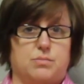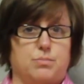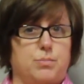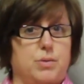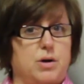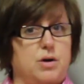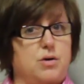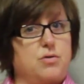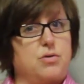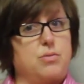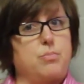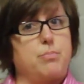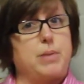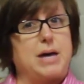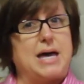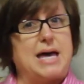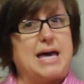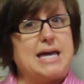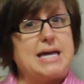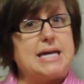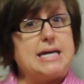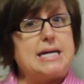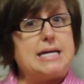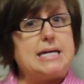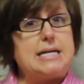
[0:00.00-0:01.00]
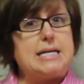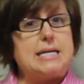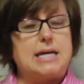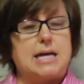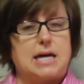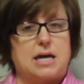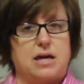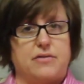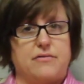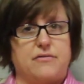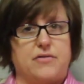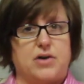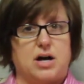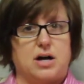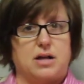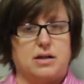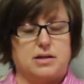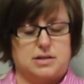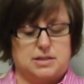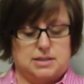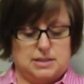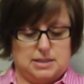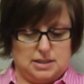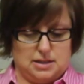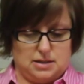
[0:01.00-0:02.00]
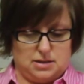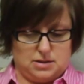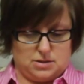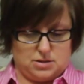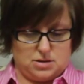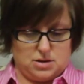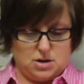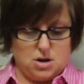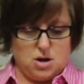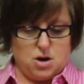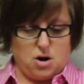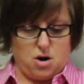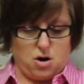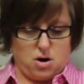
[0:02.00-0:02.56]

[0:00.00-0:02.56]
both paid and volunteer,